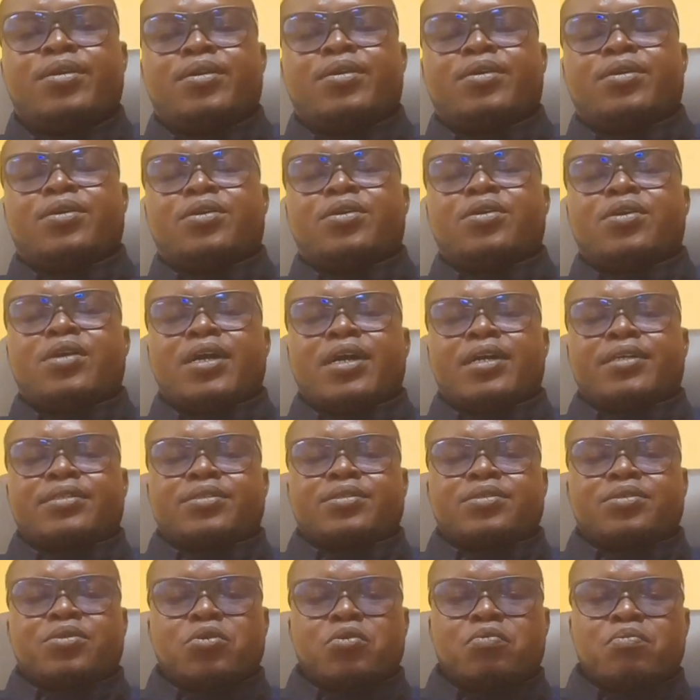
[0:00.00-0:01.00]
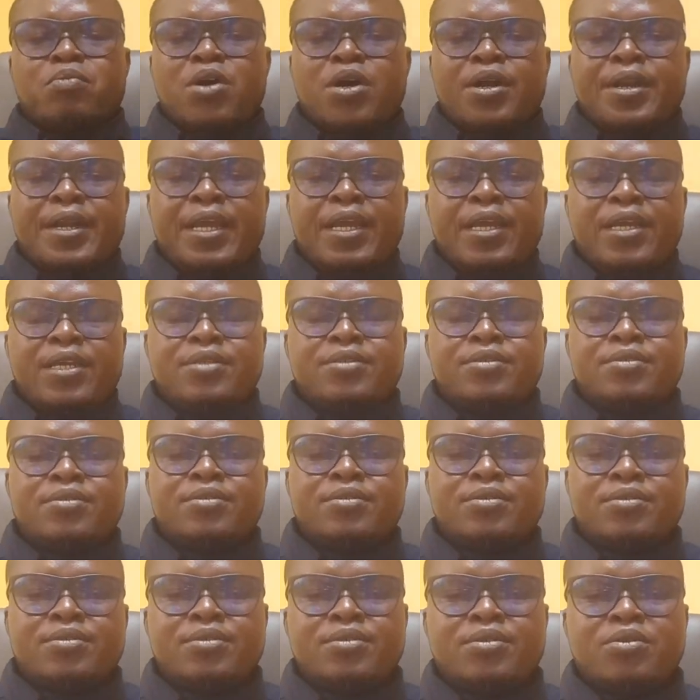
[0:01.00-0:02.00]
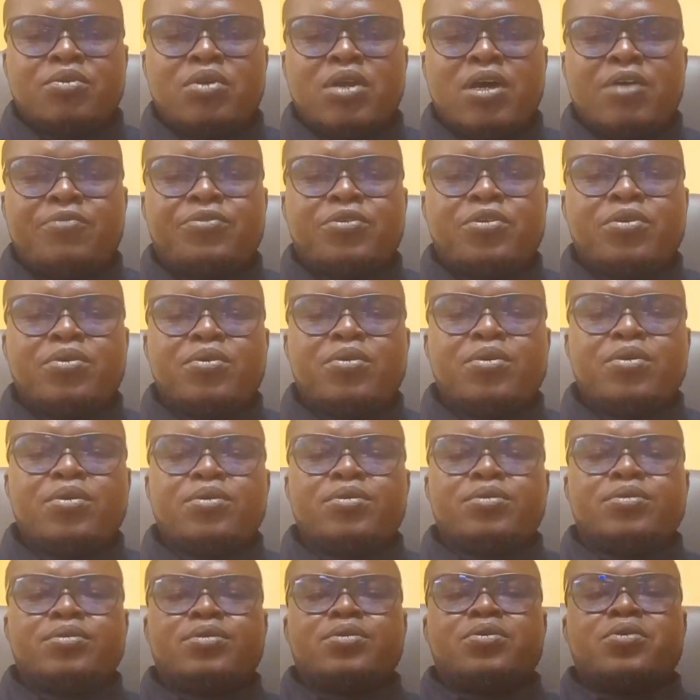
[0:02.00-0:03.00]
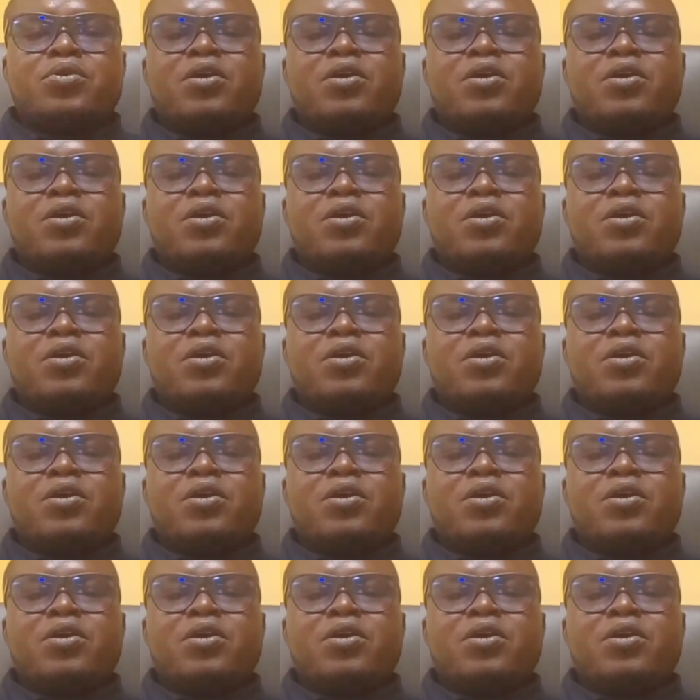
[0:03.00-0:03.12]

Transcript: All right. Good morning, good afternoon, good